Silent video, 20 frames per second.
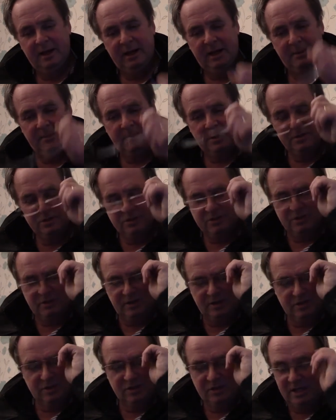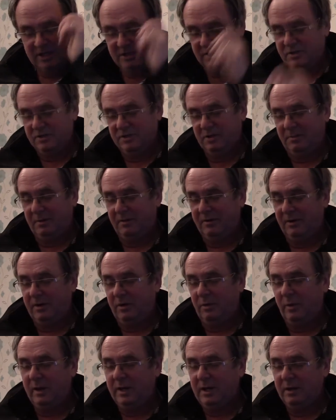I just thought I'd share this as a bit of
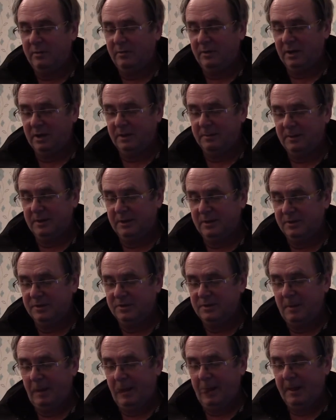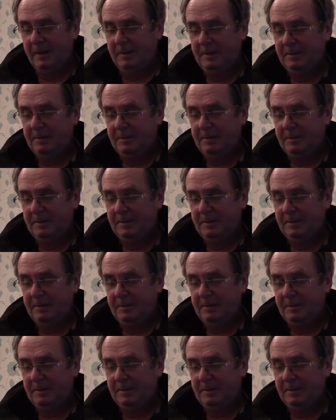a quickie really, because